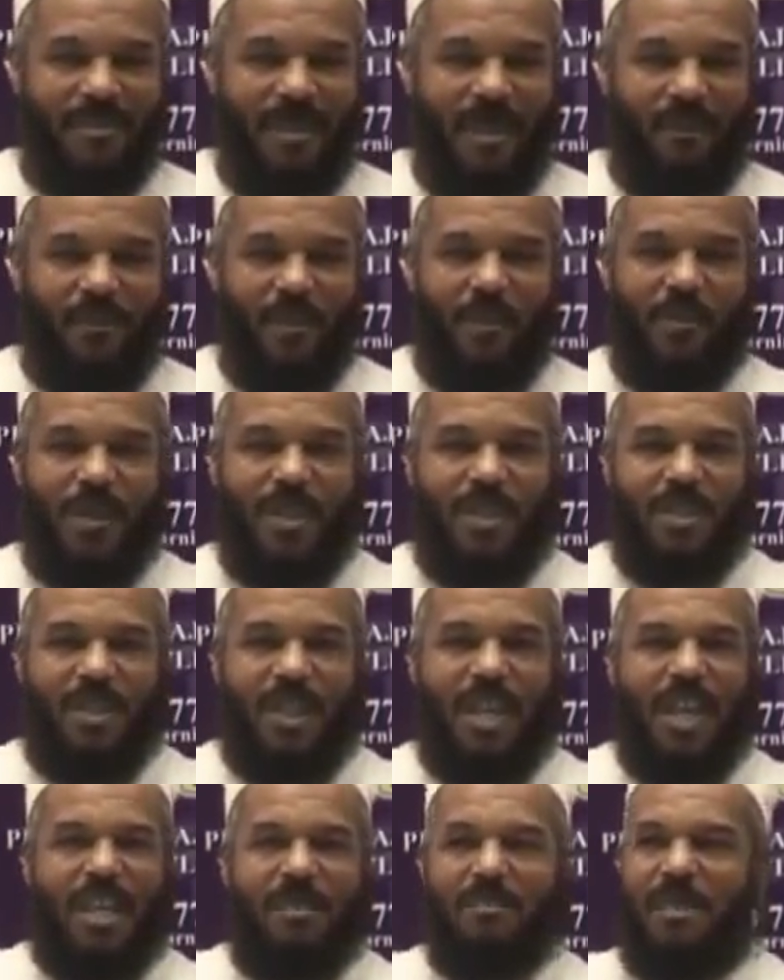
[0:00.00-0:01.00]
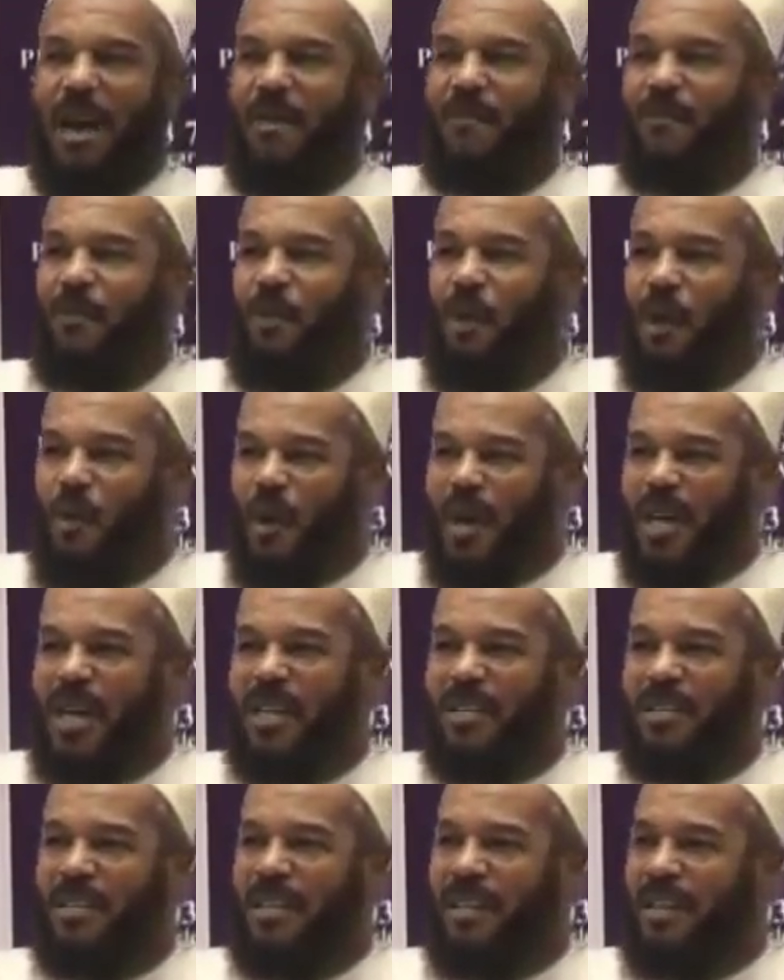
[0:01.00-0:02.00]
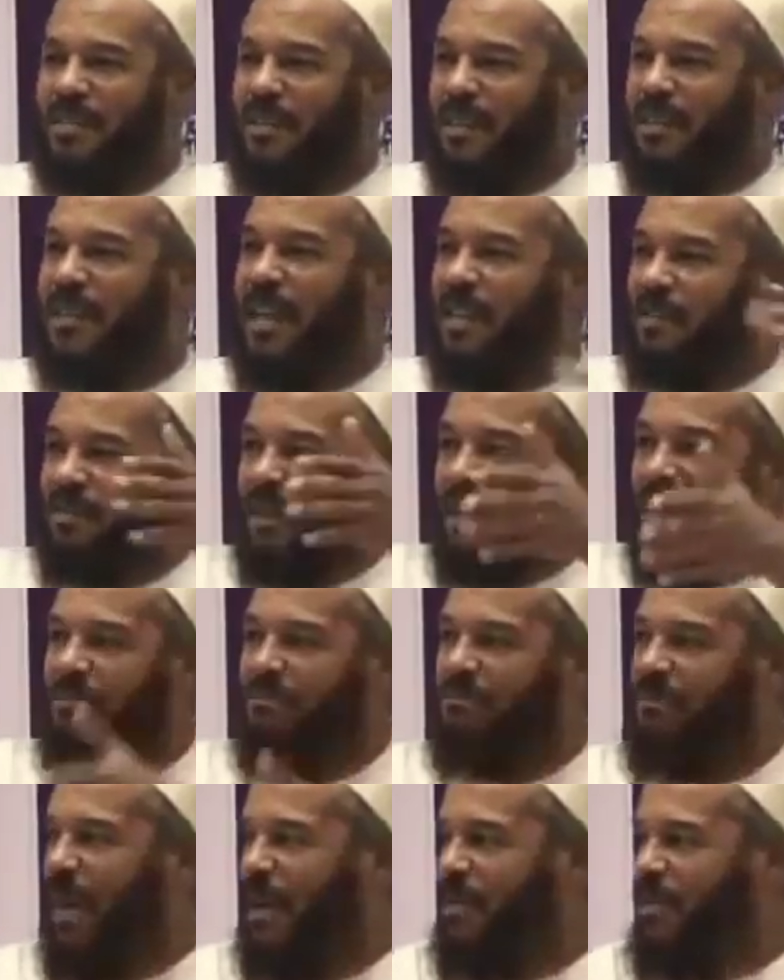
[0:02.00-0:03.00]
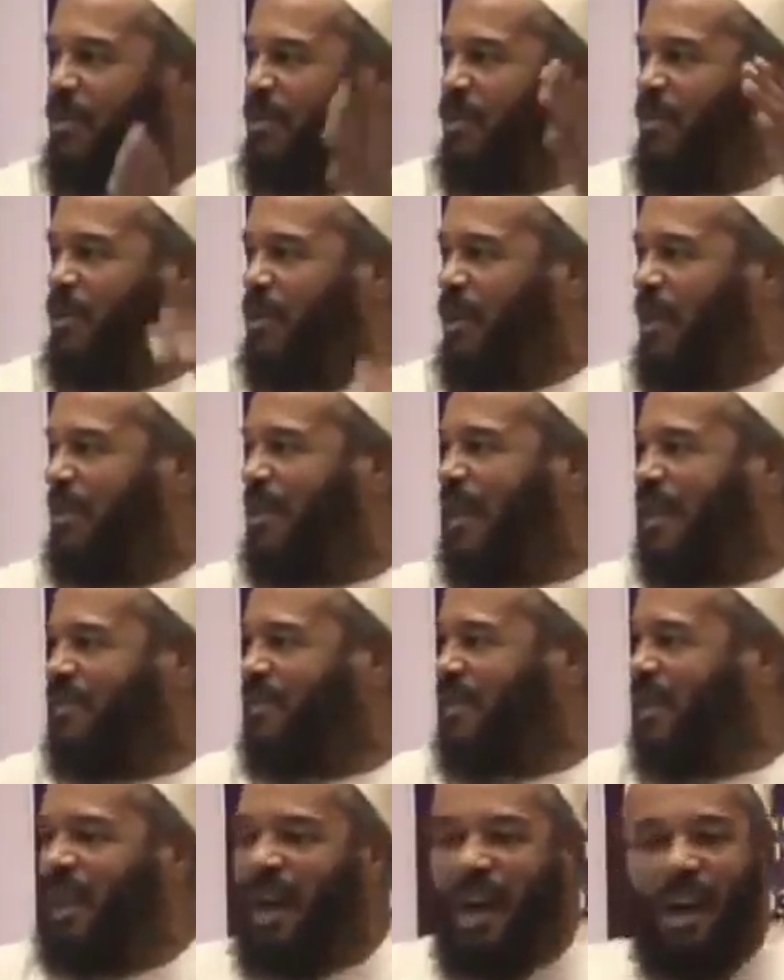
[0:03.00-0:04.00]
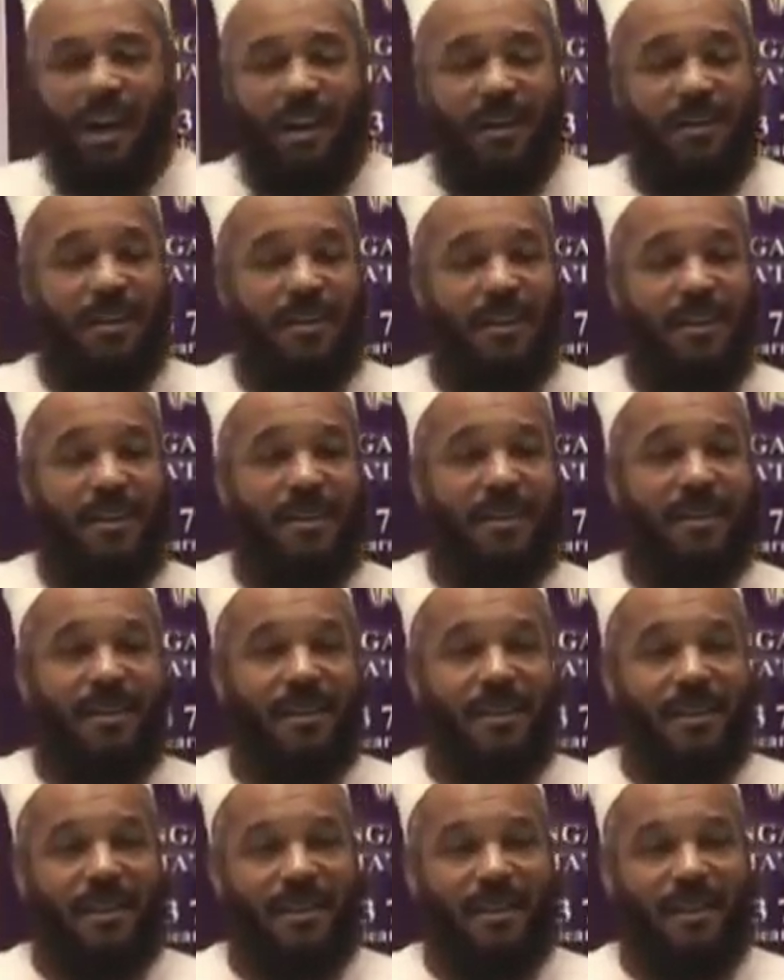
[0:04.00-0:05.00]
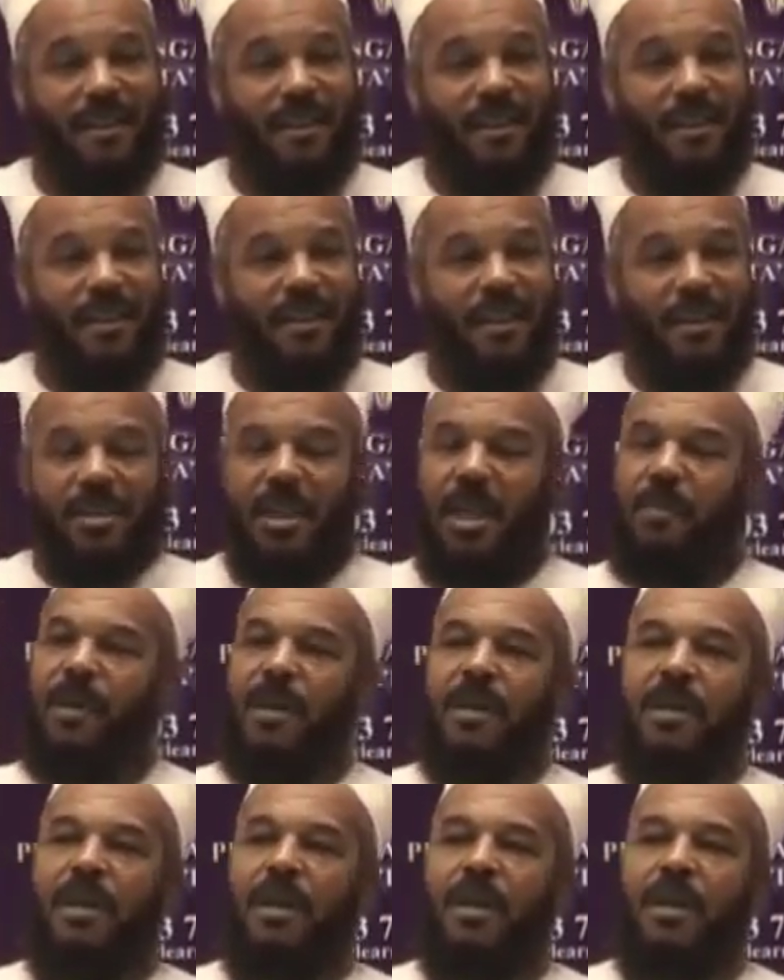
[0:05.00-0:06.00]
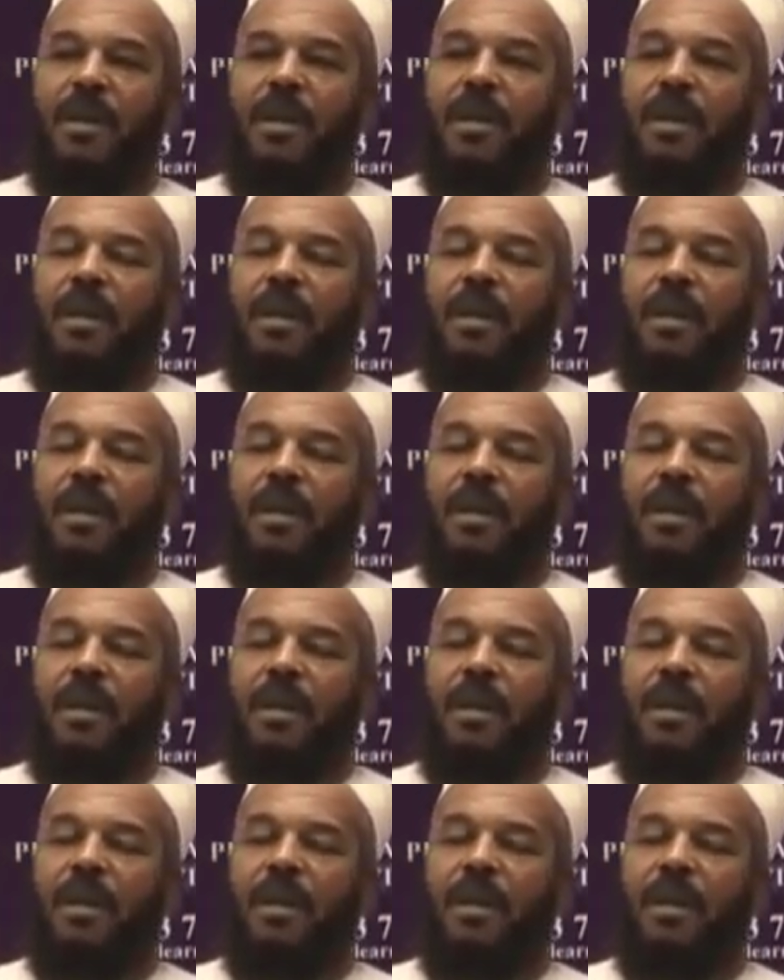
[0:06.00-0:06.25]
If you've been seen by 4 witnesses, etc., execution, that's the law. They say, but